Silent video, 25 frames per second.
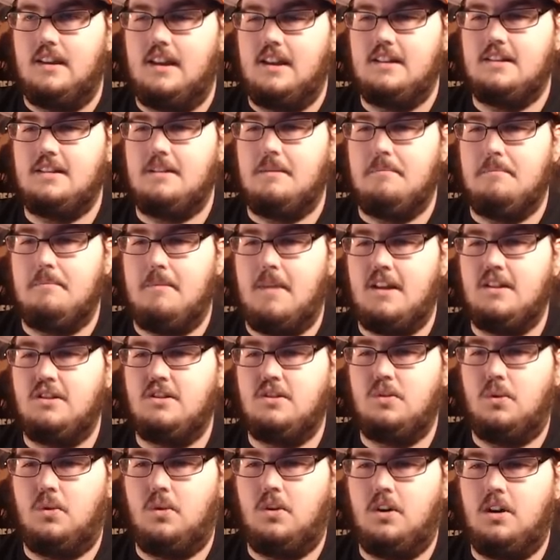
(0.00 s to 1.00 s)
he's a
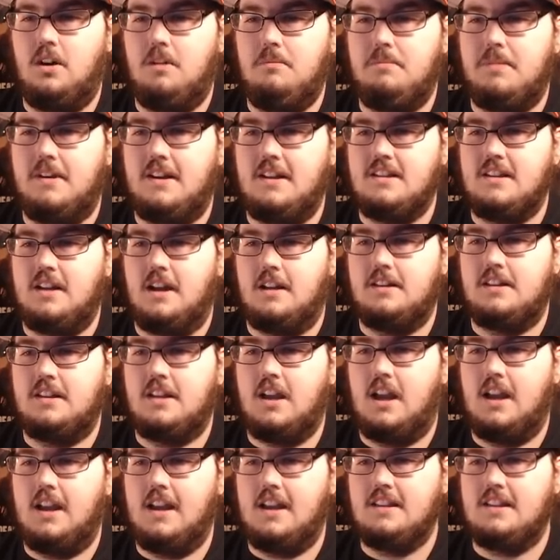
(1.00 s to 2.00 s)
mentor, but he's a
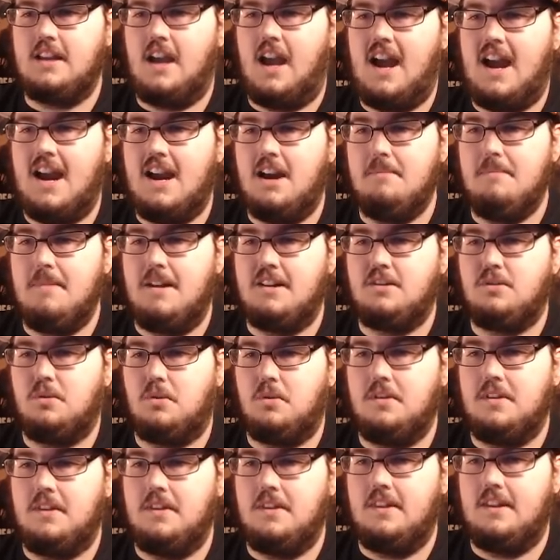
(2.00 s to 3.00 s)
higher
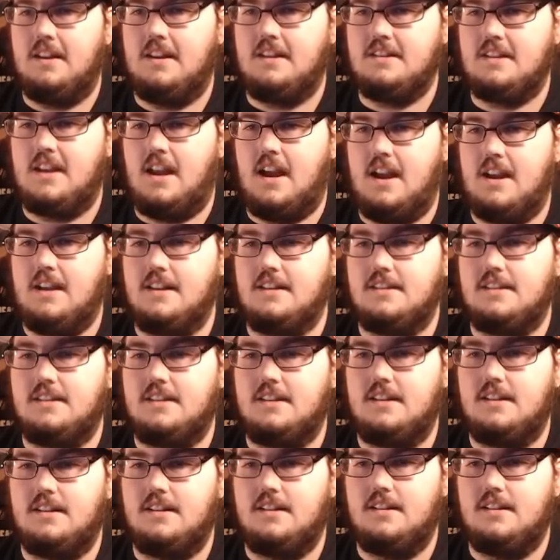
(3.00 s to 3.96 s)
mentor than these guys.